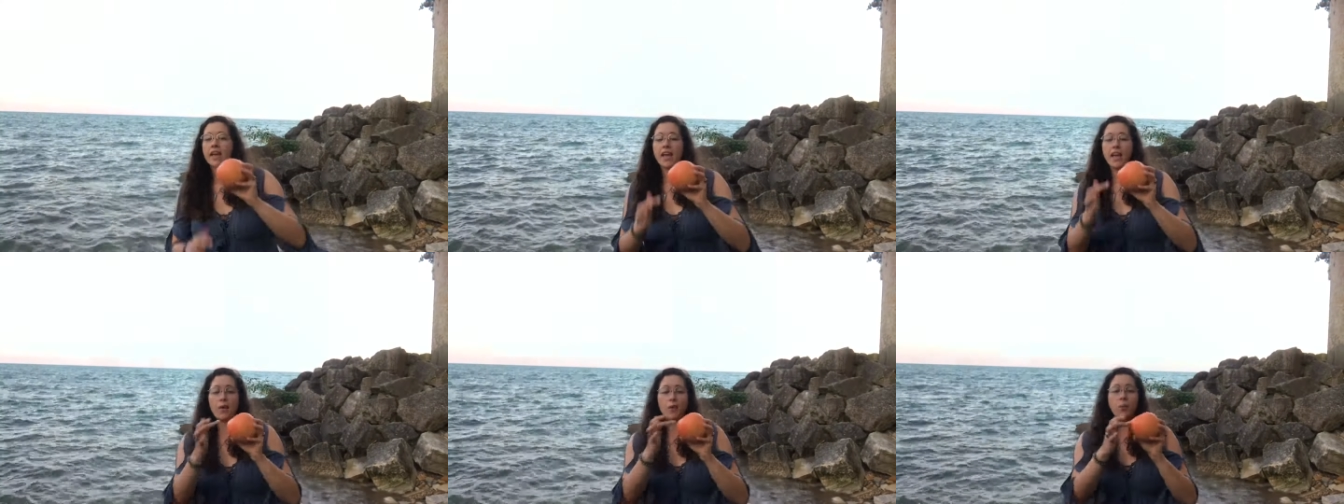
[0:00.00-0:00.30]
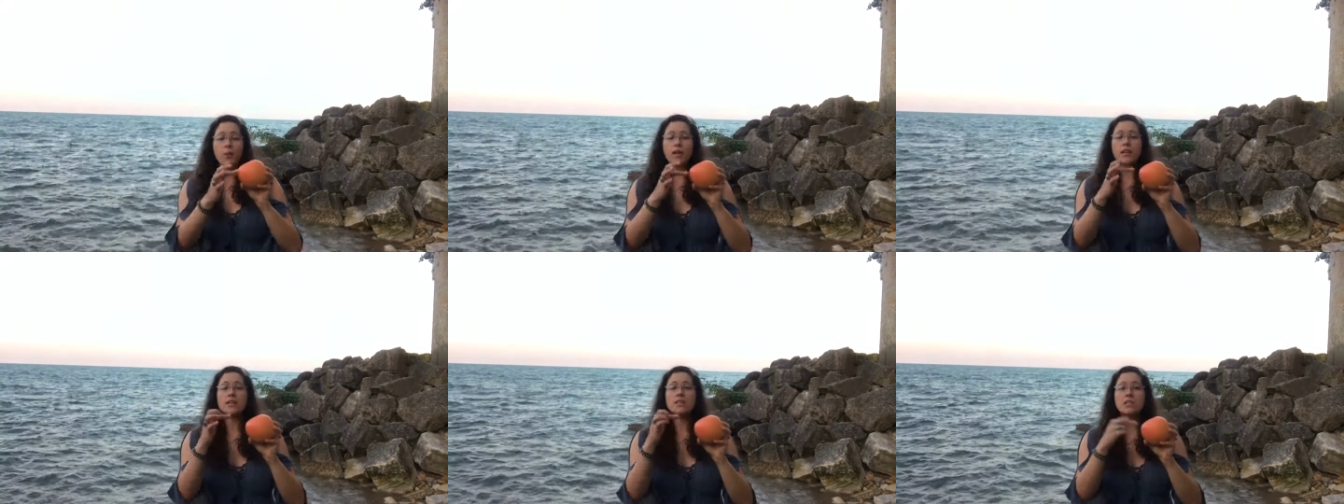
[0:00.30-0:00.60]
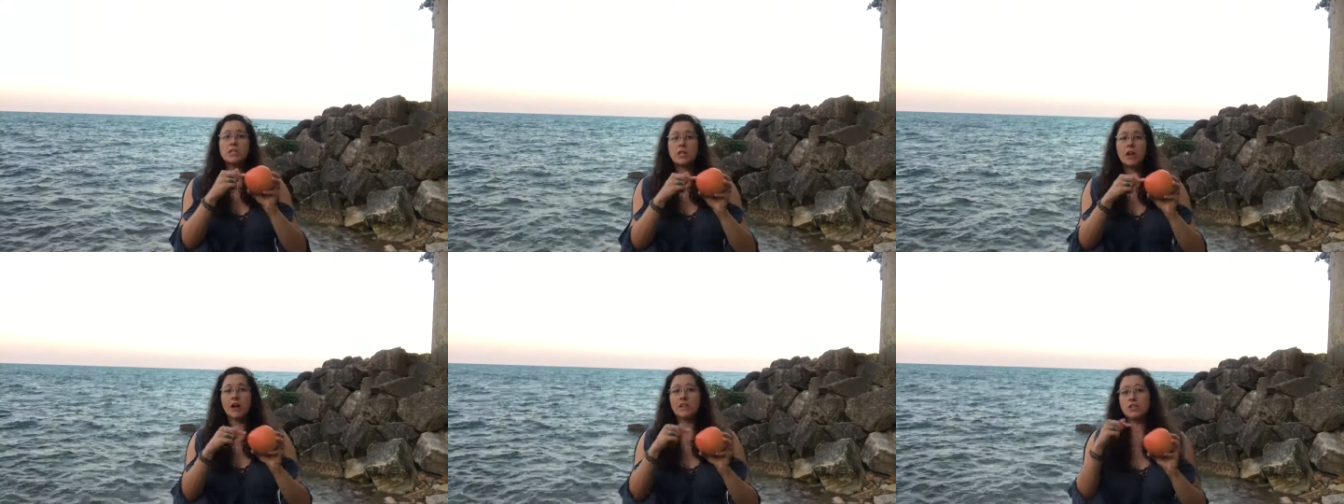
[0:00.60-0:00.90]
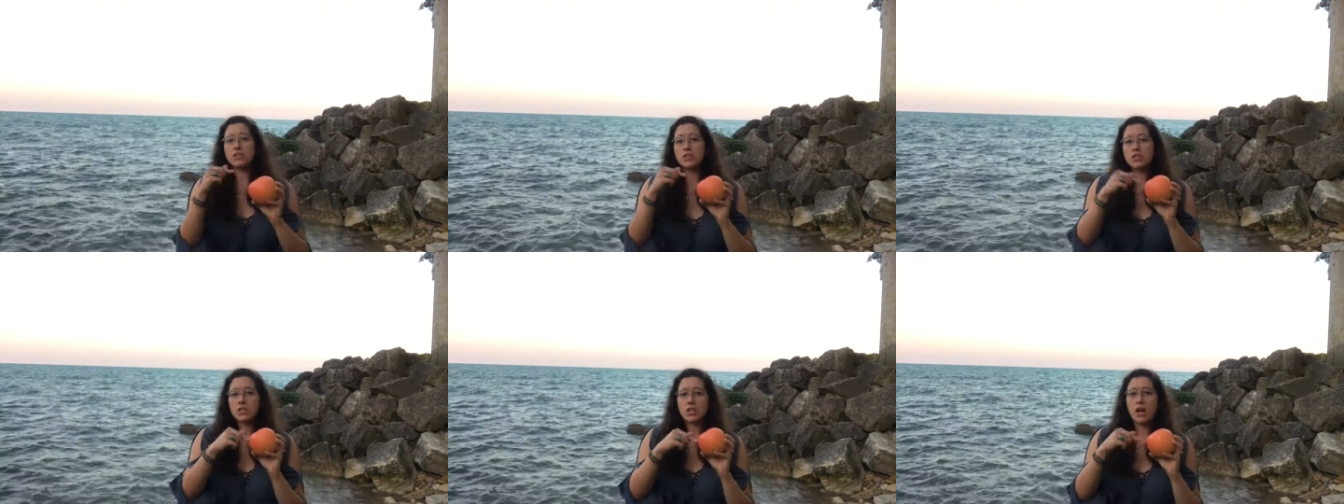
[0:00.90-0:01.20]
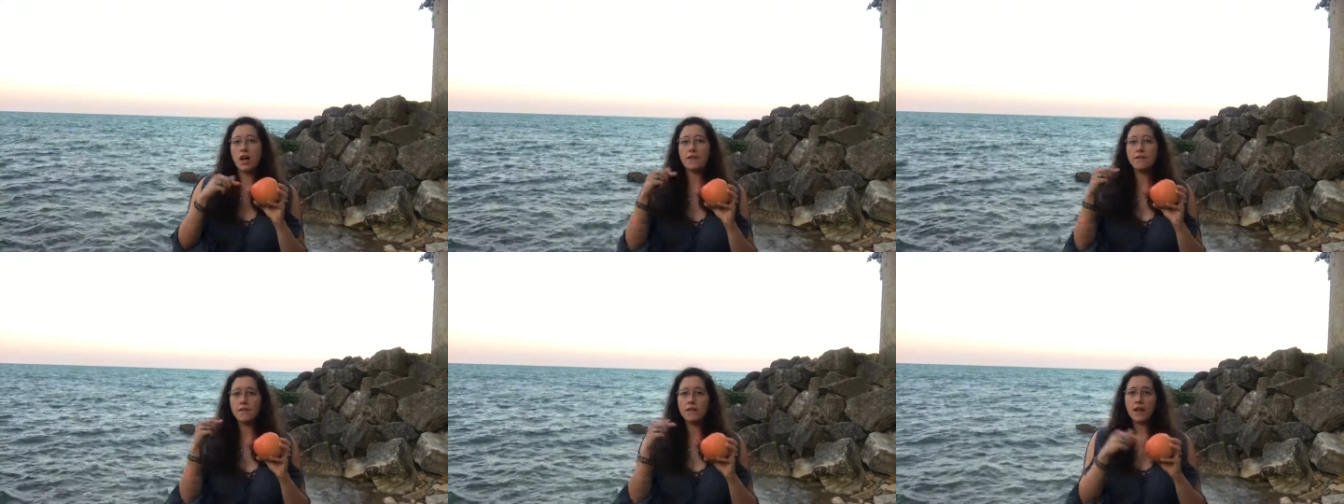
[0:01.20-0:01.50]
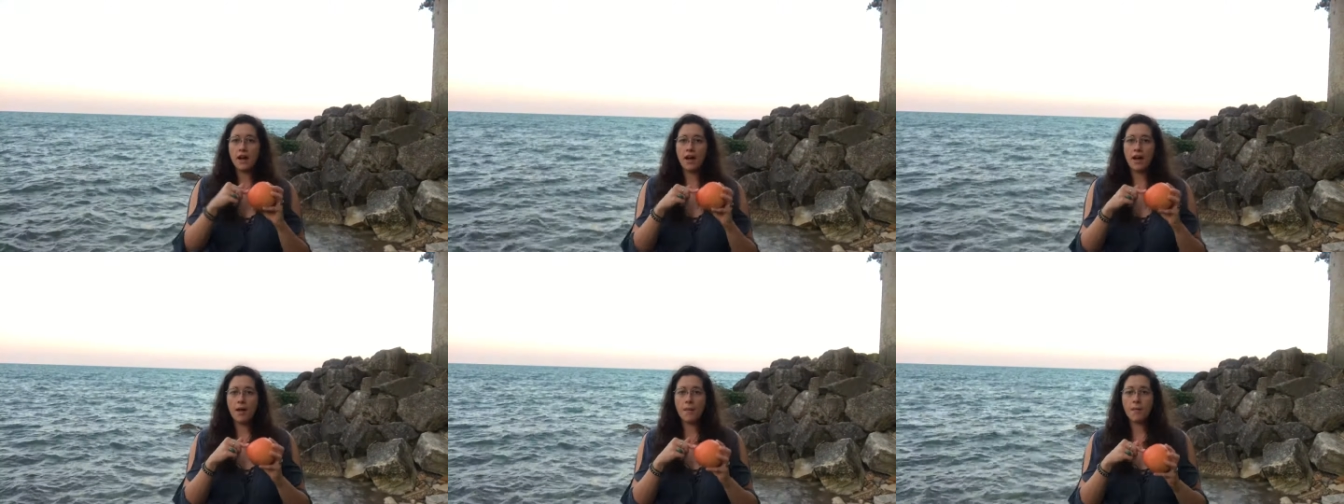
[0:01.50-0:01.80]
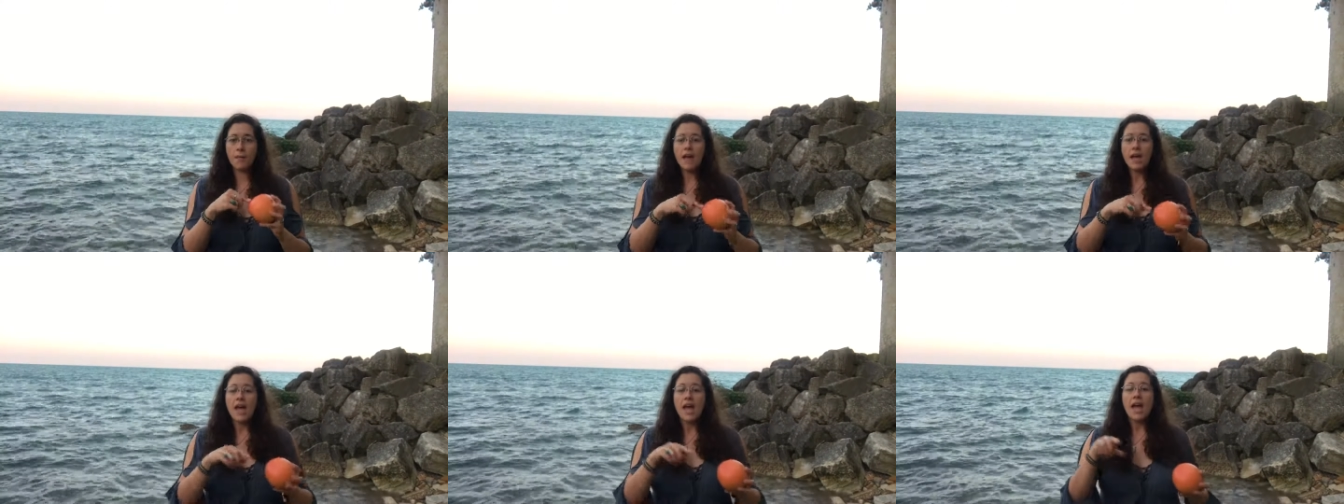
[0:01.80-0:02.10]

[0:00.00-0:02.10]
it will start to soften up.